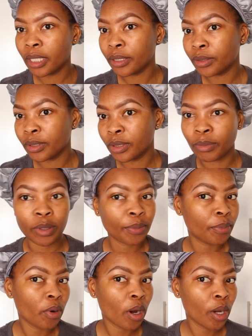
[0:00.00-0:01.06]
done doing my
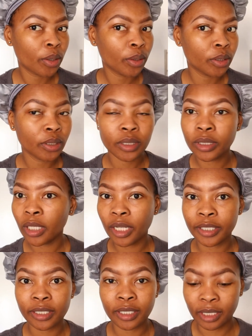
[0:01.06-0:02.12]
brows,
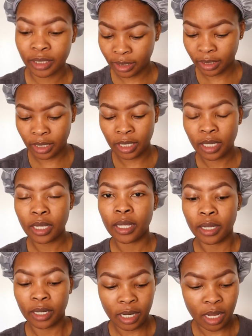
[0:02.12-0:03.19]
as you can see.
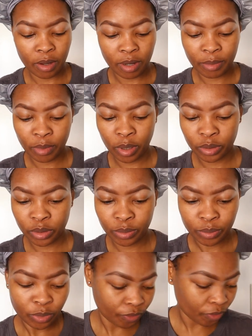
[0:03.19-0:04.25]
Now I'm going to
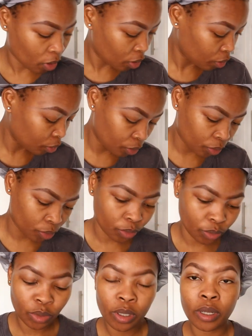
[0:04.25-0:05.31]
move on
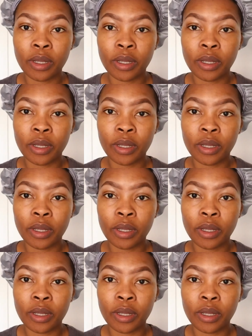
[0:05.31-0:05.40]
to